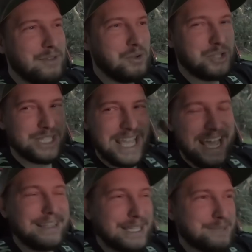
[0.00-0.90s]
you just
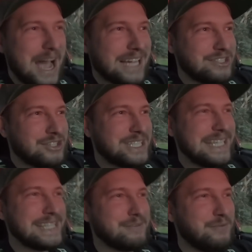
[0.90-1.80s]
in this passenger
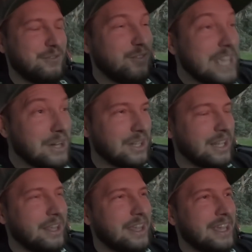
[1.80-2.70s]
seat to
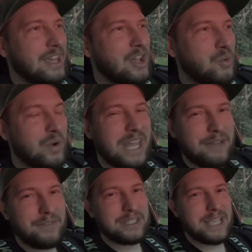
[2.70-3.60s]
feel what
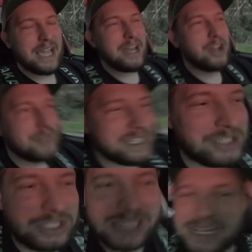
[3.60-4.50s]
that feels like. I know this
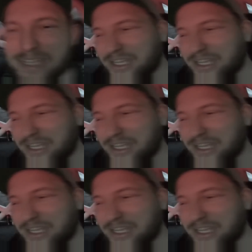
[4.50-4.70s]
is just kind of